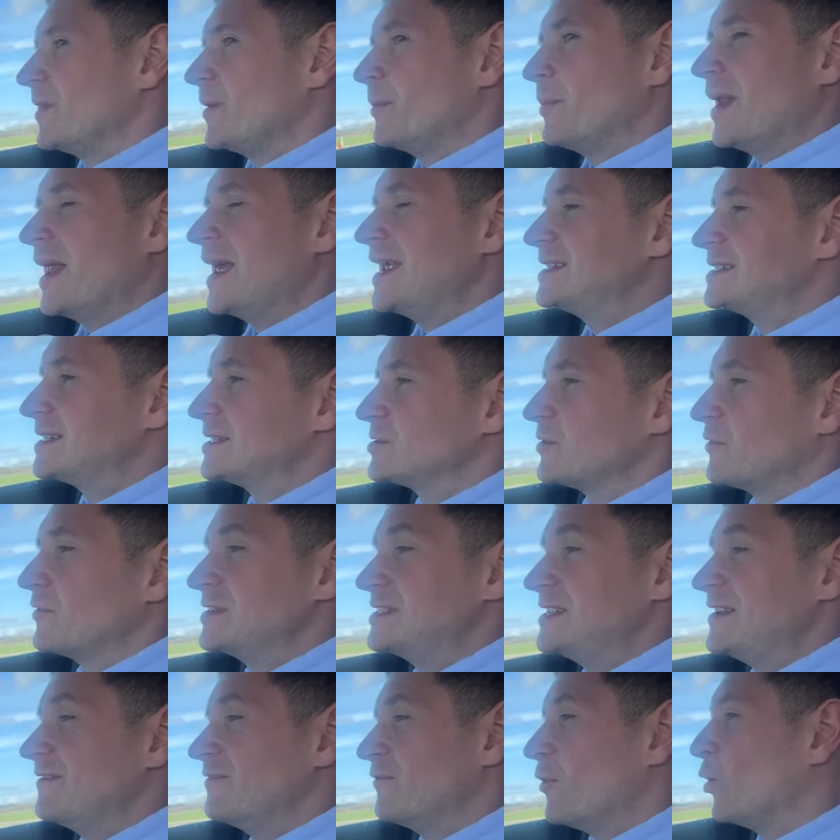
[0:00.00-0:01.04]
The place has
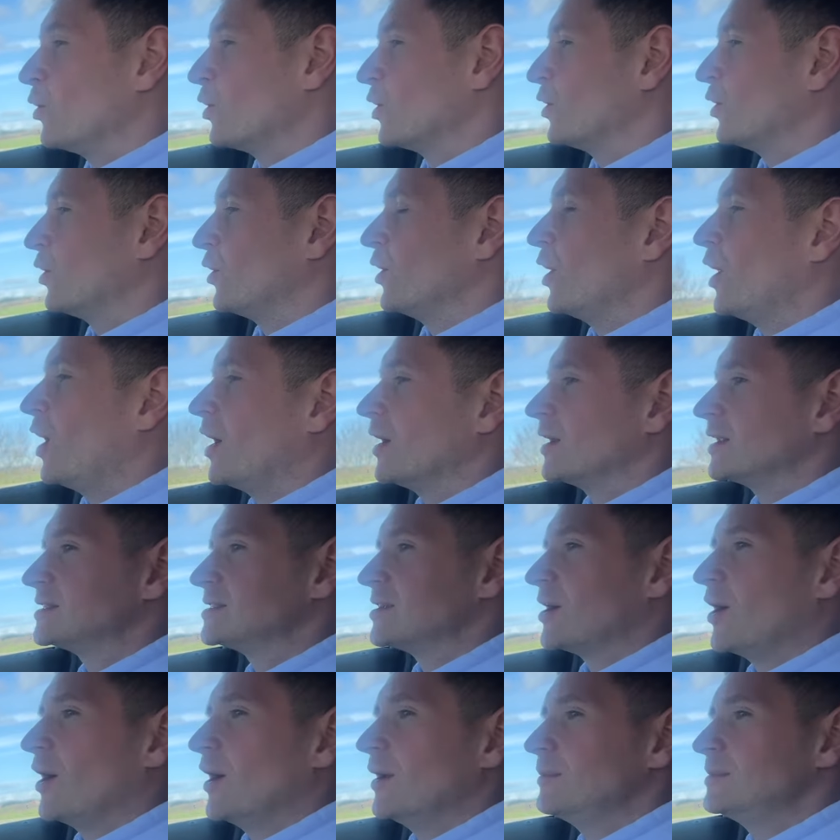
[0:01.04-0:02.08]
obviously fallen on harder
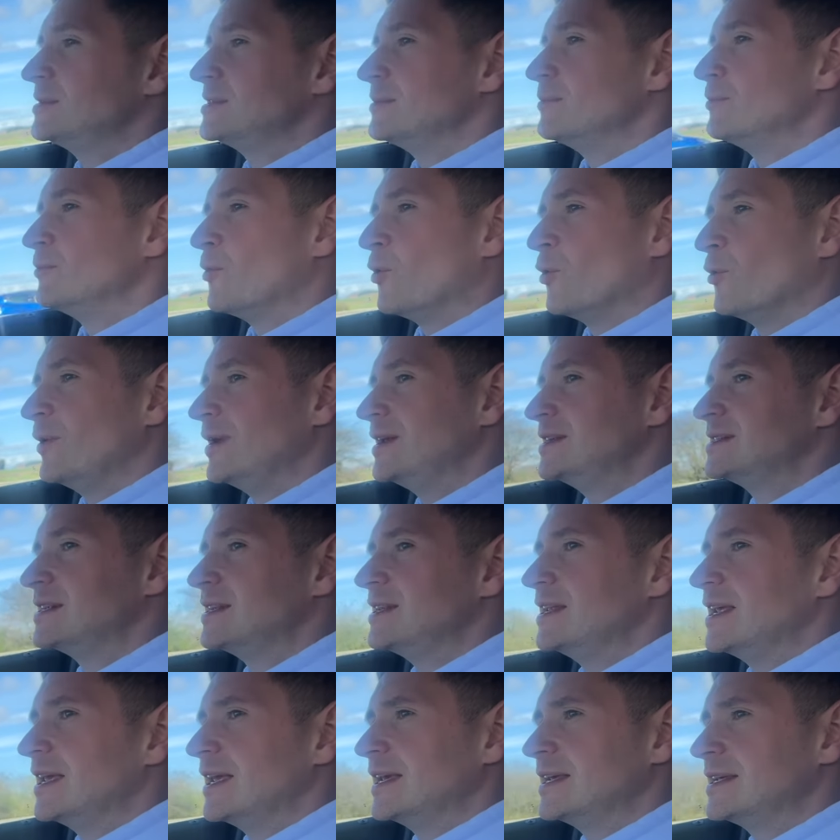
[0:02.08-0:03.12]
times in more
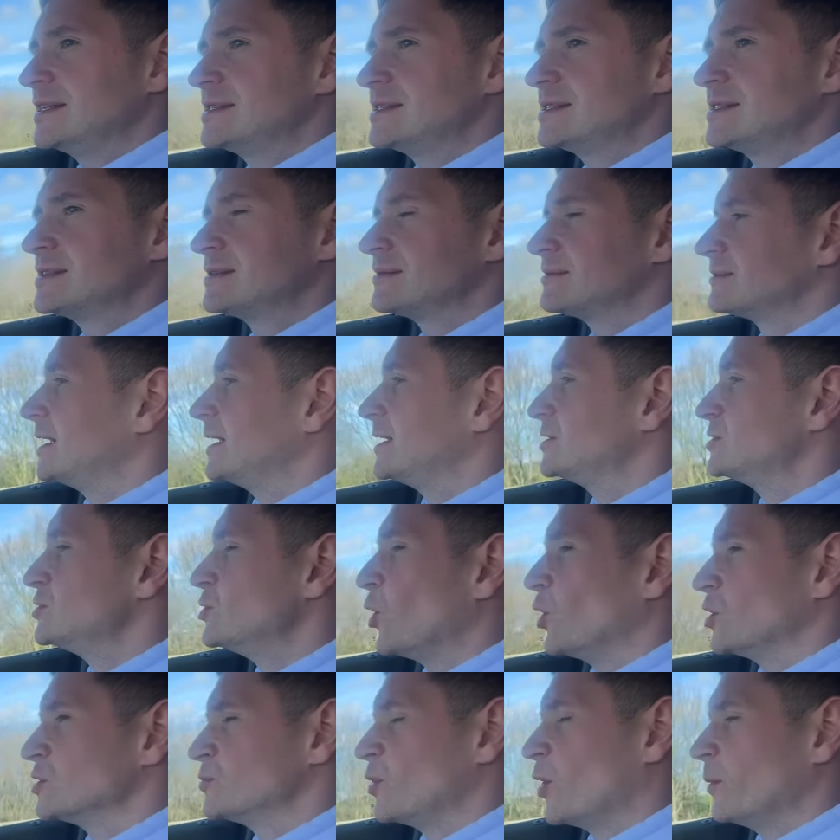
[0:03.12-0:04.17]
recent years. It's
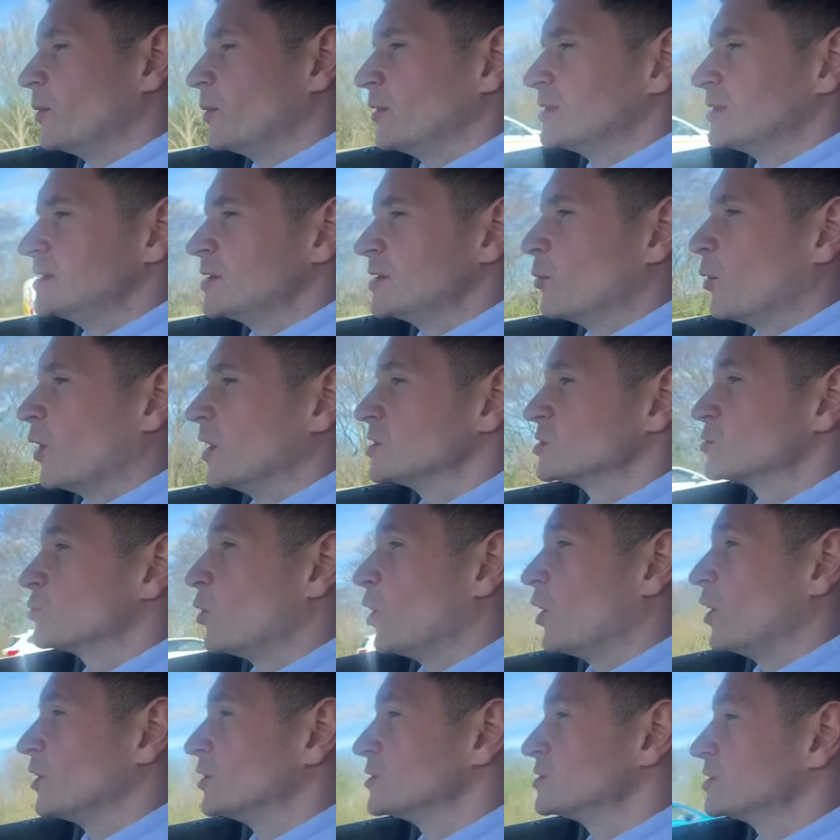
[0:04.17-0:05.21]
not as popular as it once
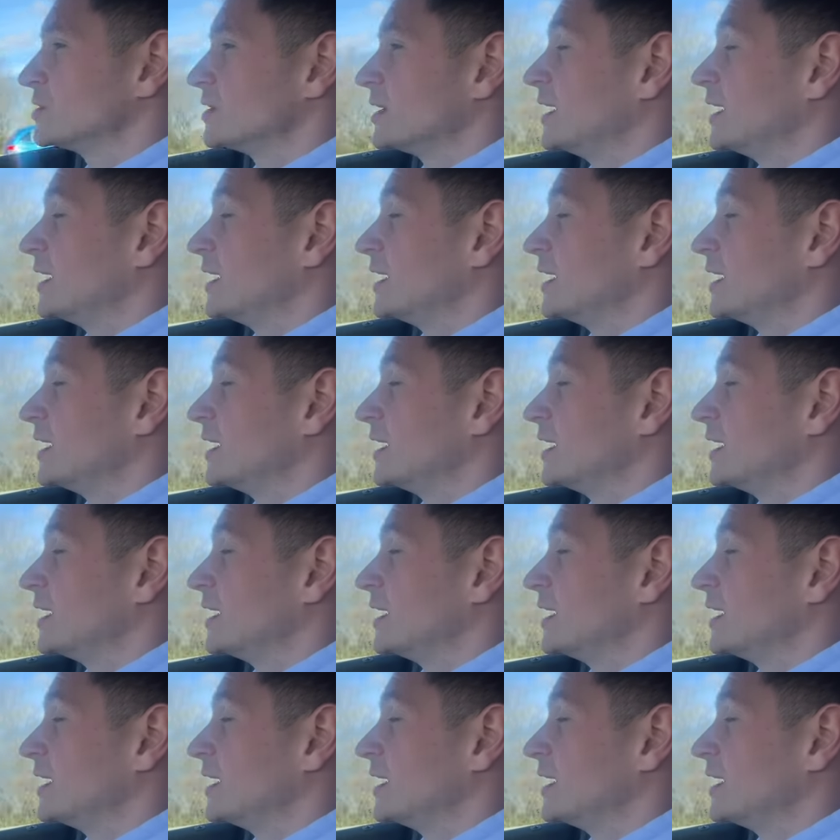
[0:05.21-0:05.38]
was.